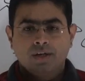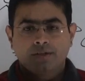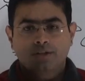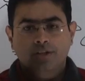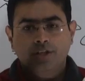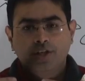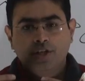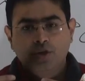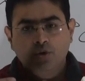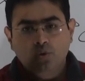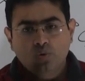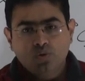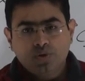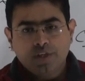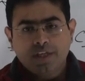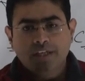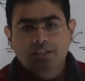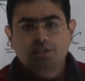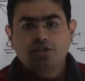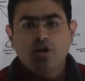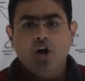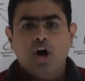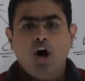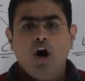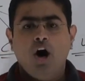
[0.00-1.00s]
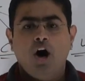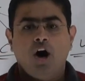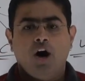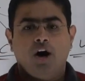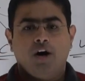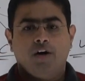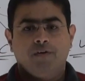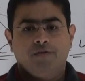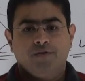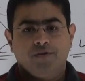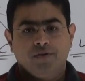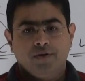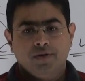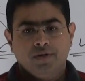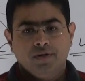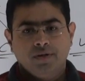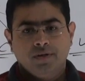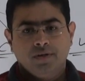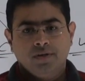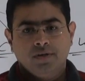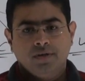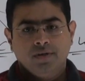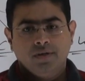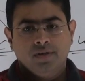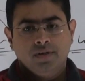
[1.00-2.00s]
The usage of
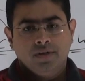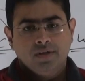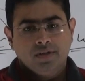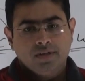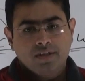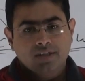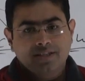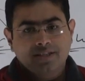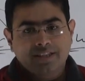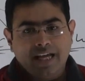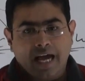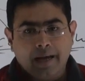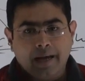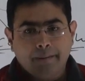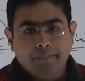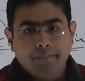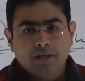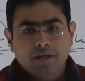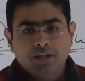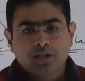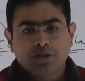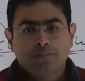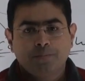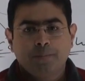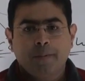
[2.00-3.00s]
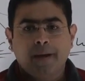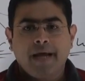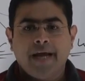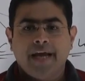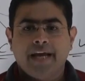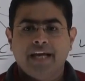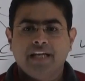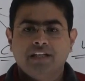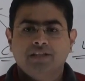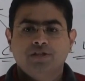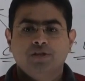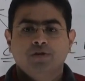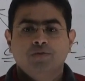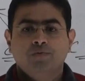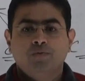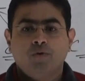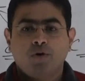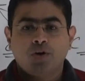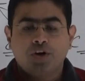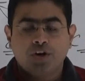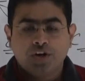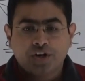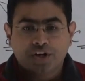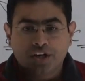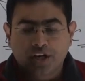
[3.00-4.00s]
the cyberspace
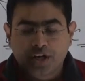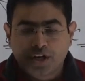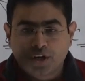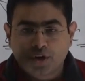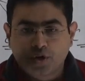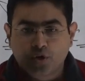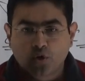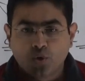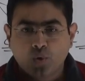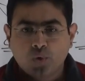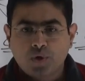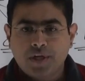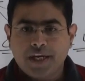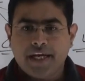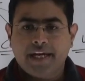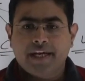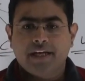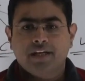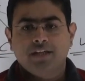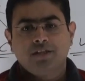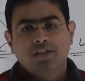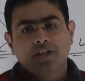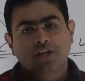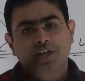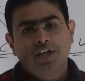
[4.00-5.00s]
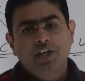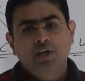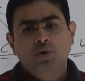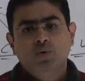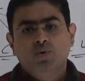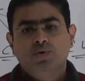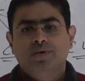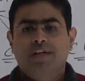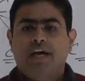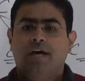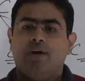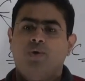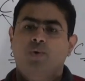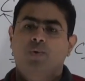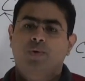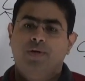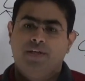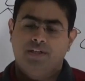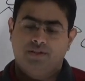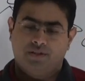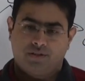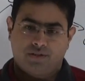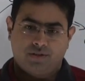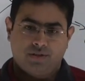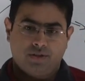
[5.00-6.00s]
for recruiting the new
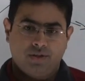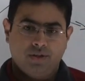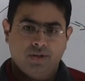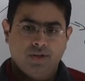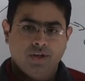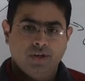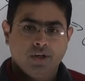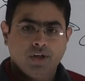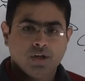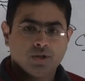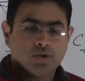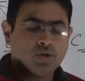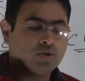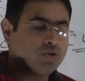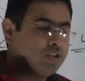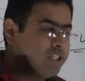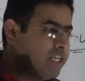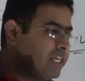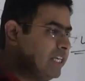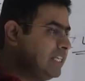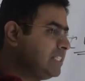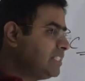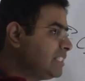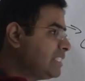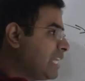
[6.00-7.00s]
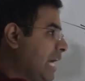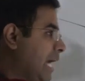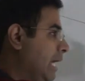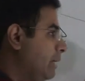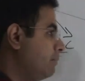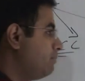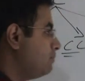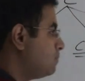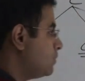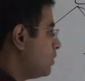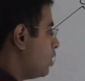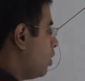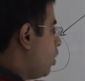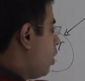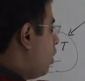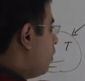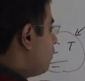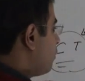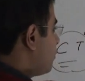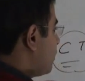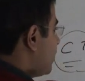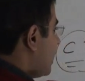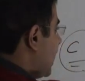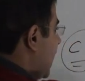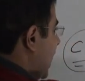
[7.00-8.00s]
terrorists. So these types
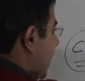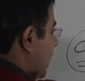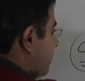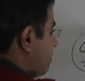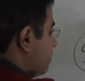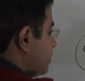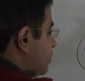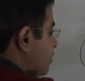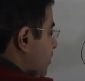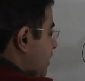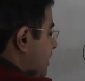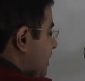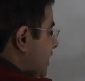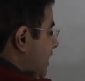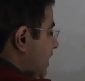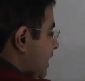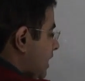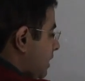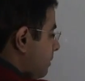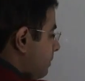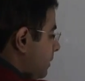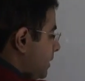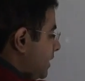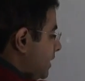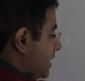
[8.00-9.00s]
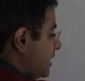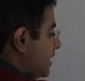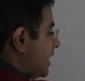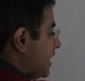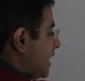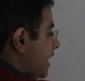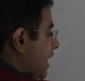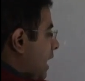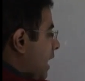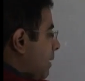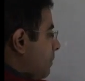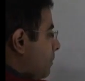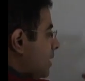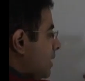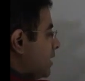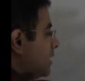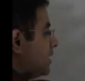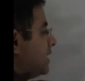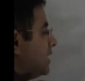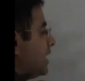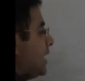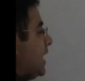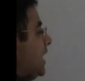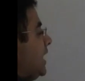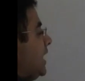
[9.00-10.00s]
of crimes, when they're committed, they come under the